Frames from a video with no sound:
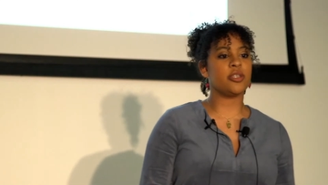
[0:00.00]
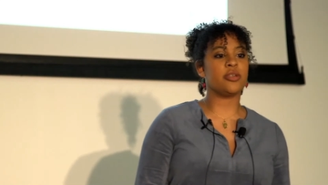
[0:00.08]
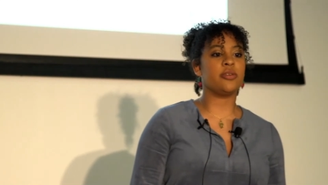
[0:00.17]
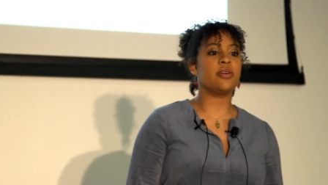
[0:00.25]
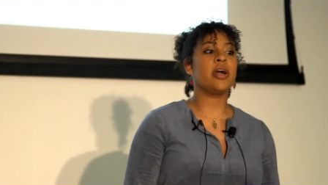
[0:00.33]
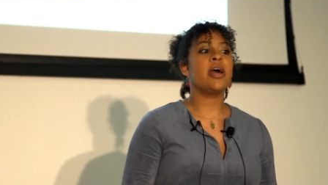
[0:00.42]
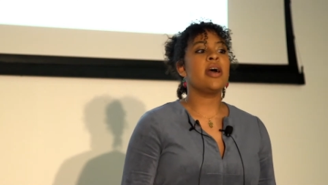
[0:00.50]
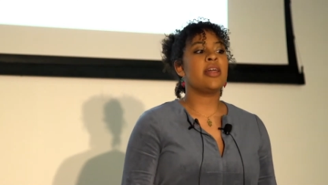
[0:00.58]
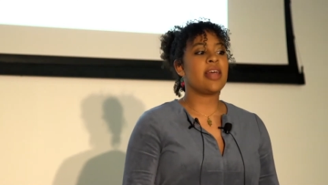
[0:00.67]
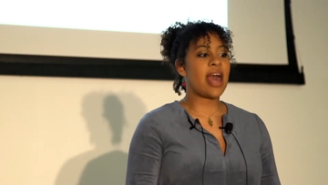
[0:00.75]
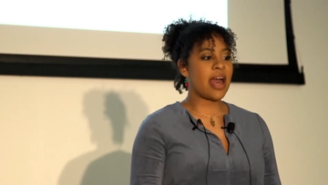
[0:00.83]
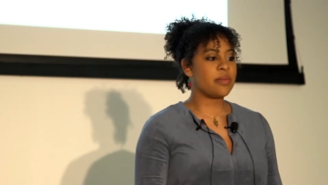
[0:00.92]
to
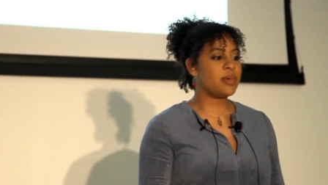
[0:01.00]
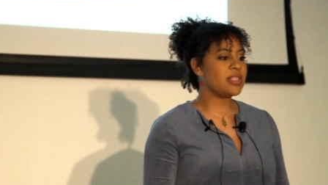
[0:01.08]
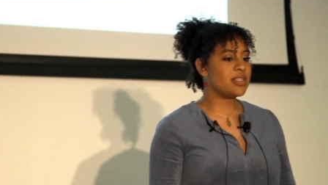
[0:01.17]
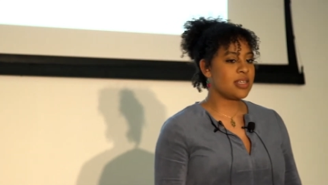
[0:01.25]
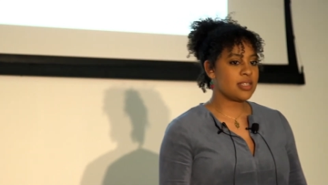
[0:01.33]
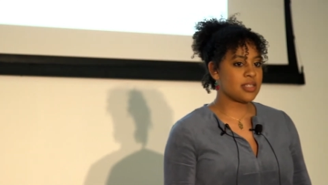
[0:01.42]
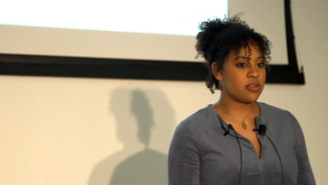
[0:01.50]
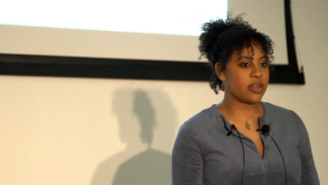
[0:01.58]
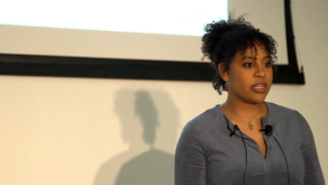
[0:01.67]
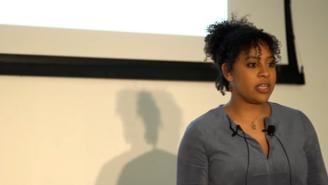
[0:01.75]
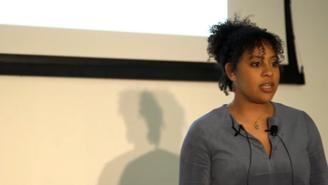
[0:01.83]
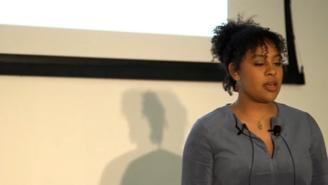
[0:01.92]
the ag business
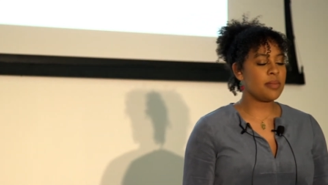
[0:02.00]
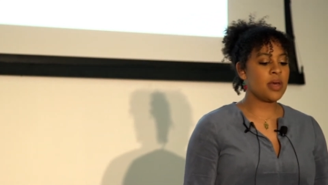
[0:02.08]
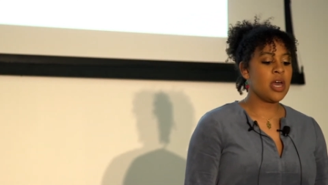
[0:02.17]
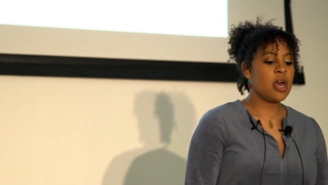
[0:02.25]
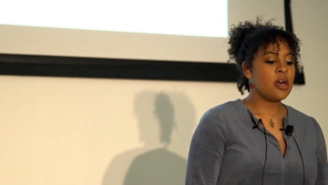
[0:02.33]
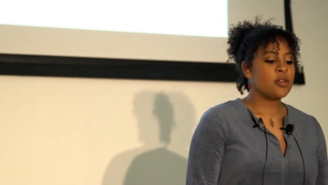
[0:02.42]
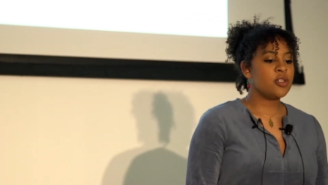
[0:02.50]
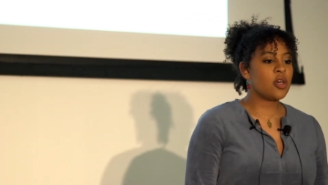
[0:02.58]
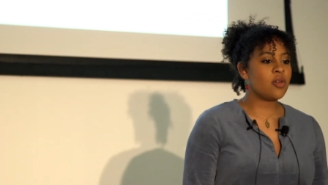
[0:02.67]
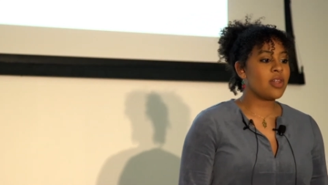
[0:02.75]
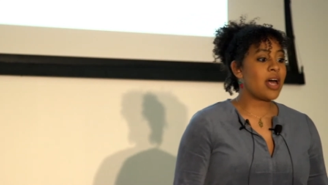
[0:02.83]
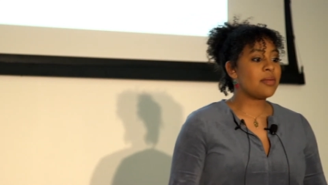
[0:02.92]
curriculum,
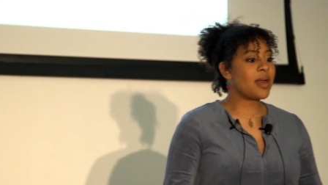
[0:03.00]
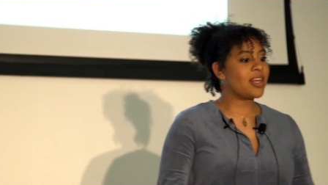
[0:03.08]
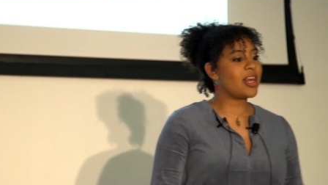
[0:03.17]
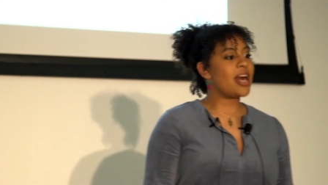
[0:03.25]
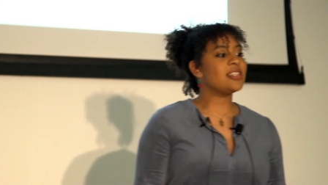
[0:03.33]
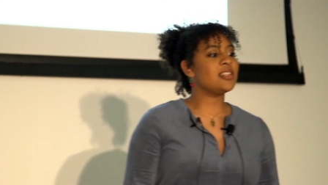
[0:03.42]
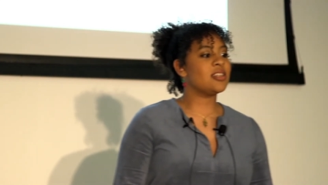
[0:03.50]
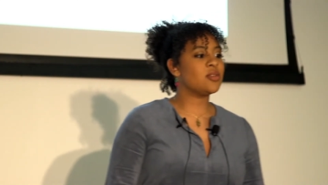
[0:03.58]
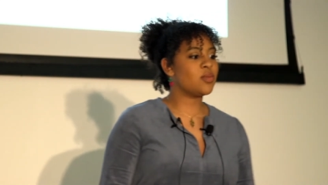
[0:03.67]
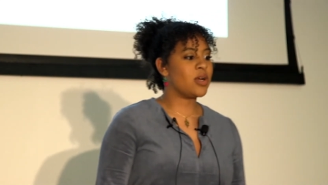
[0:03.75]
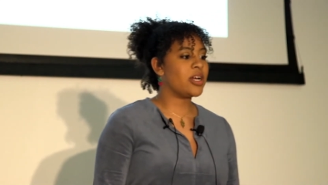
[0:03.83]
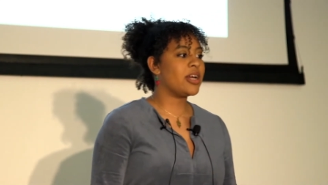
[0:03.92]
so a lot of my
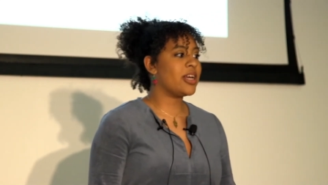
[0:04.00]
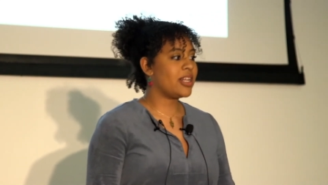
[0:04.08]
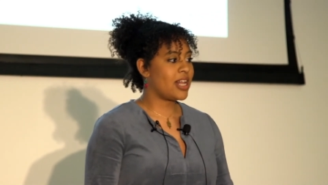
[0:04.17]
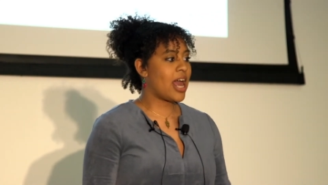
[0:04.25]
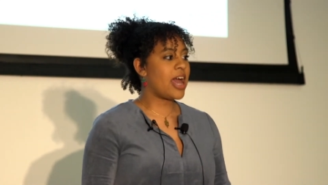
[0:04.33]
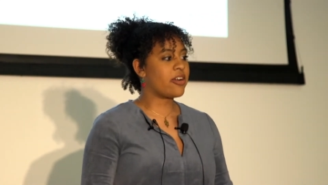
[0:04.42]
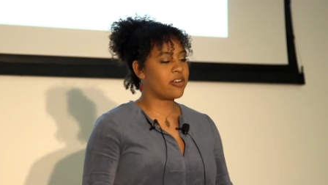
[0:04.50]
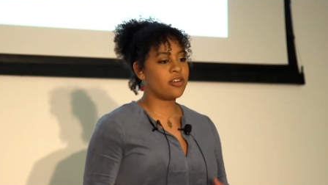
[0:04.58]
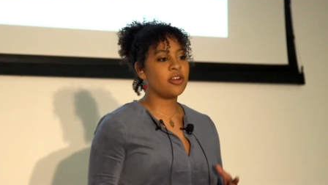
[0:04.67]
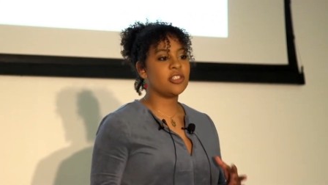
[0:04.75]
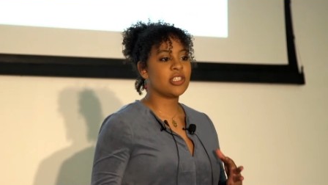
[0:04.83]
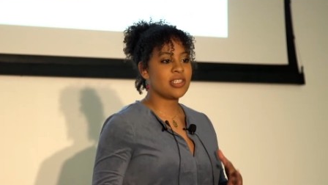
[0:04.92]
classes were in an
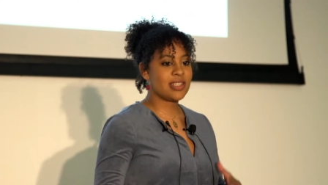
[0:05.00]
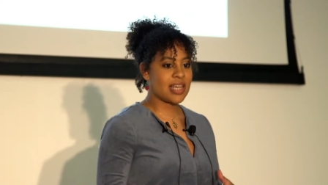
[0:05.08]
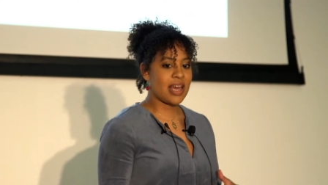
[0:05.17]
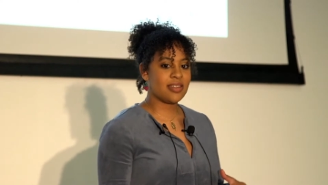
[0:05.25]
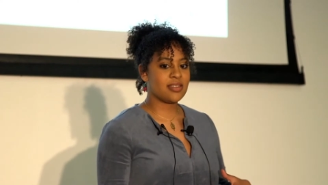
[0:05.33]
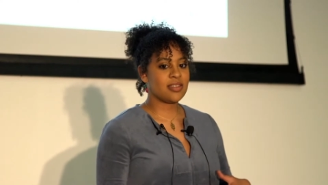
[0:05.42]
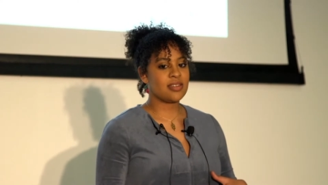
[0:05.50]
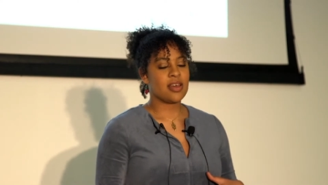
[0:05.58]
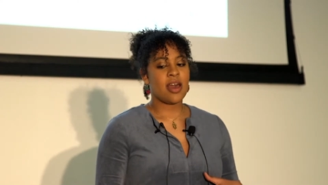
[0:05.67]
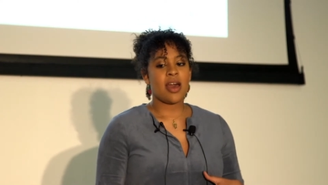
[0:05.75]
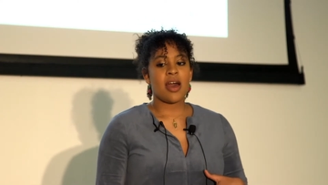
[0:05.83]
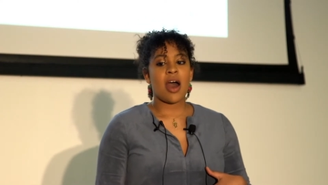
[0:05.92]
agriculture sense.
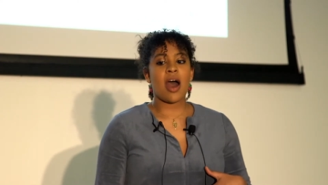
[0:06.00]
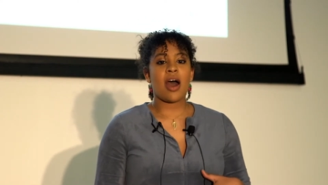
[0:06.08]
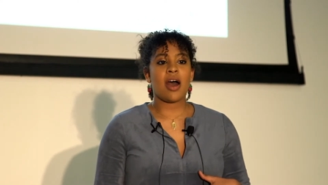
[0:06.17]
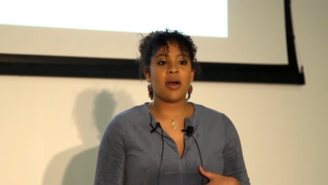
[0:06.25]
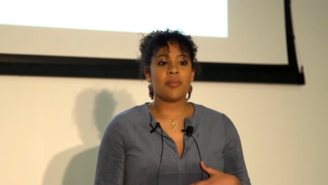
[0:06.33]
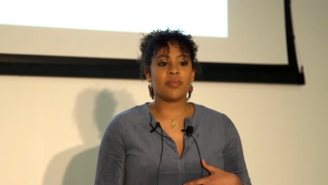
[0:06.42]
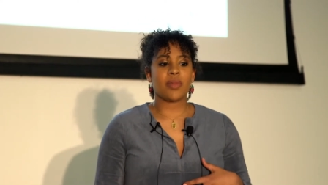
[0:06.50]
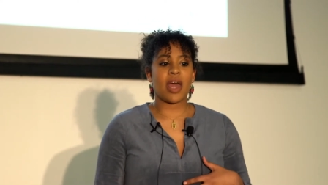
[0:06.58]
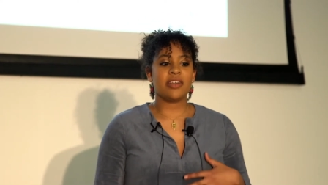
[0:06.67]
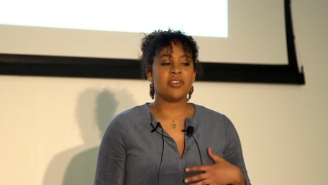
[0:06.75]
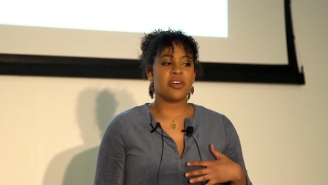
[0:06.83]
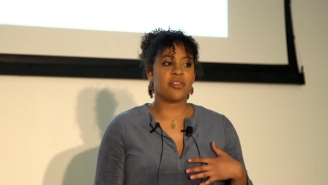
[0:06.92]
Um,
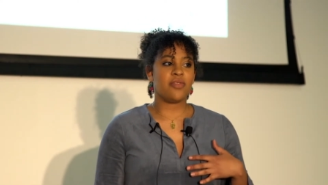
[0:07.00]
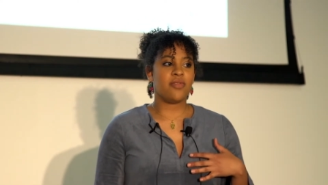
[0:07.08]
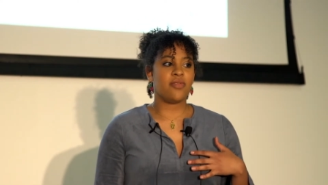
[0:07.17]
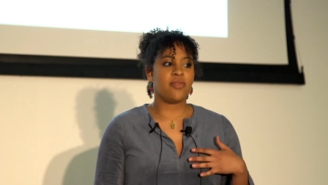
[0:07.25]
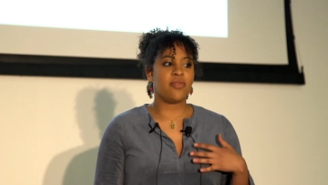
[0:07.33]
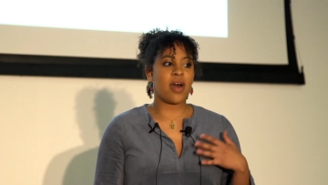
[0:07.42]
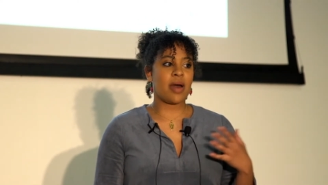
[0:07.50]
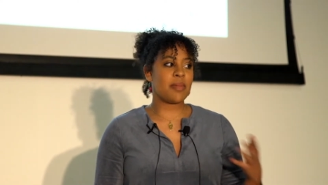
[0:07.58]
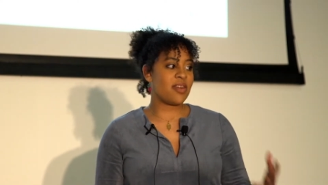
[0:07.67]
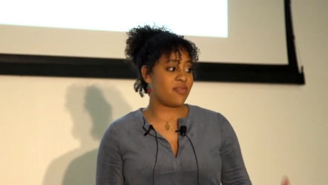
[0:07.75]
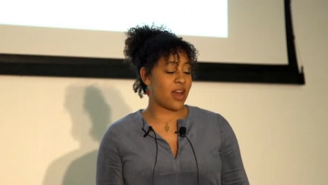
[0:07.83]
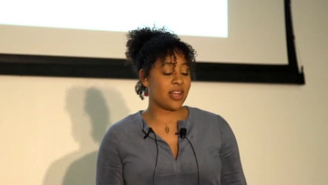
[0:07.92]
I took fi
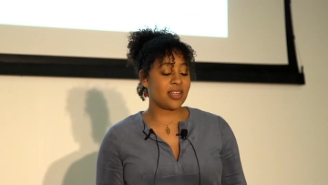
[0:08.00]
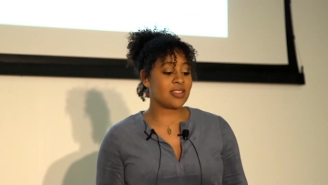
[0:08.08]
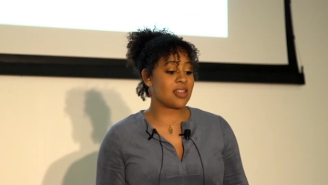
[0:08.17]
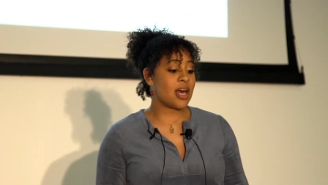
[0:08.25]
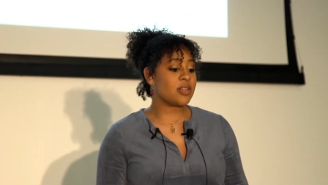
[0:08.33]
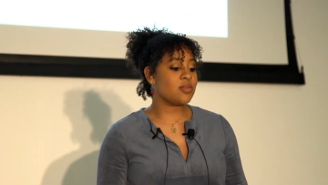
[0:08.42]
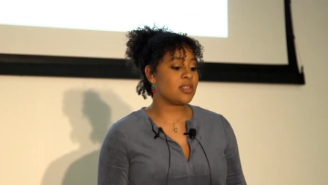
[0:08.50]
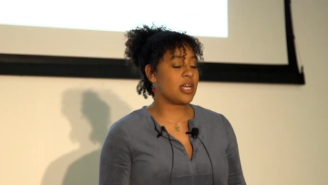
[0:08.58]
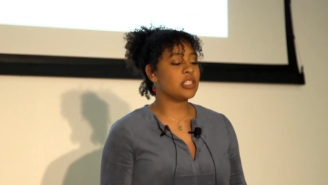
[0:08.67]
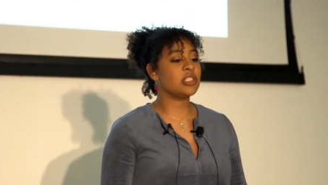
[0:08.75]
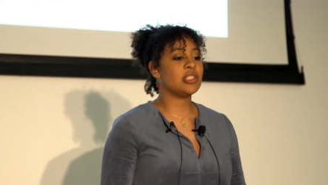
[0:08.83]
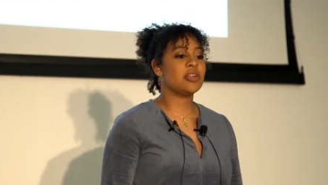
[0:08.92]
my finance class was
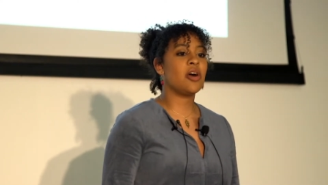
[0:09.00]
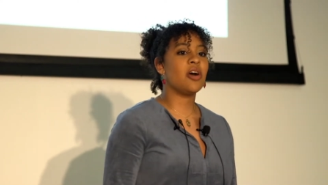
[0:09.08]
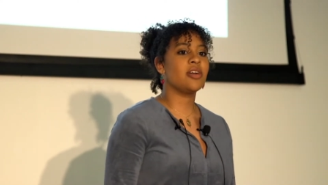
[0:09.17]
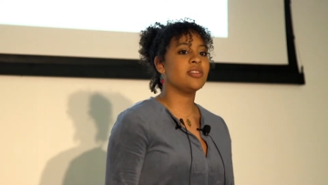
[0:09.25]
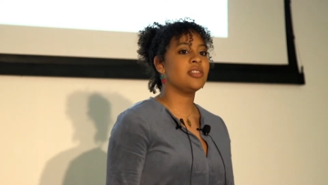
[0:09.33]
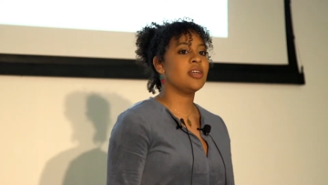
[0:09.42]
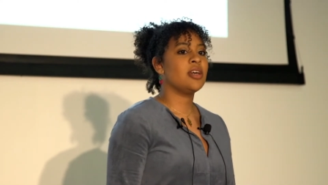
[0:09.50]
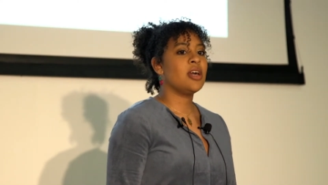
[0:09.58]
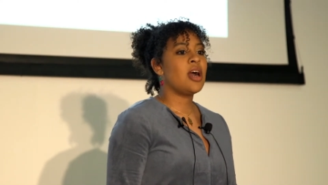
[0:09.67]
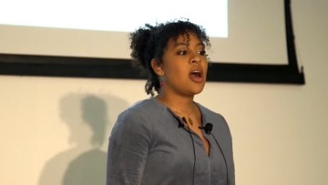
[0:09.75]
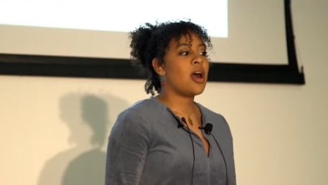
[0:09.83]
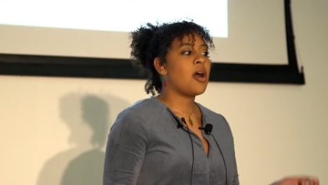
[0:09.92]
actually called
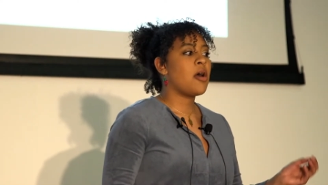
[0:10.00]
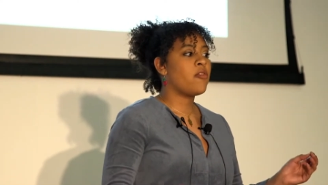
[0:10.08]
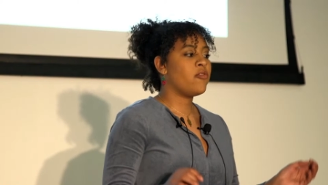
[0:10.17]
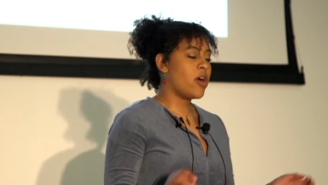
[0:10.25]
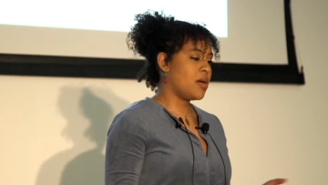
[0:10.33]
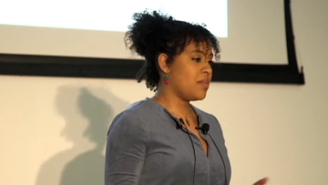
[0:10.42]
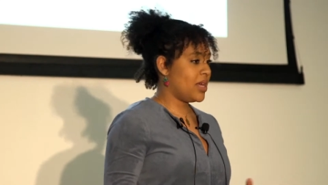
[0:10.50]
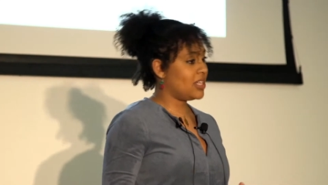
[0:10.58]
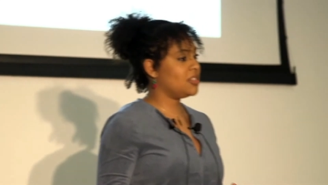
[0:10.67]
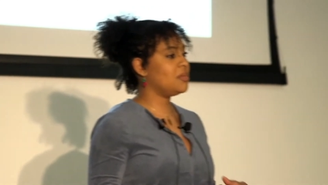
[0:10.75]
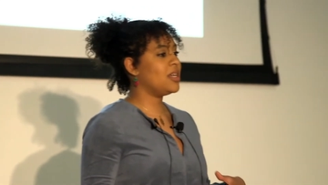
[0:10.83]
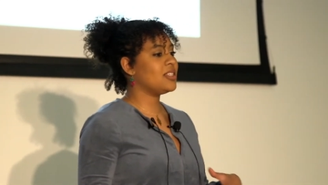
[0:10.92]
farm
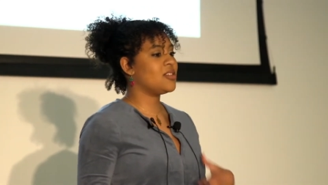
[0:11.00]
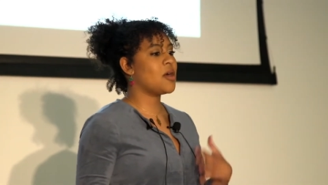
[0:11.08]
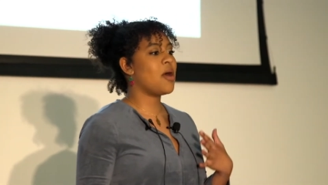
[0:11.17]
management,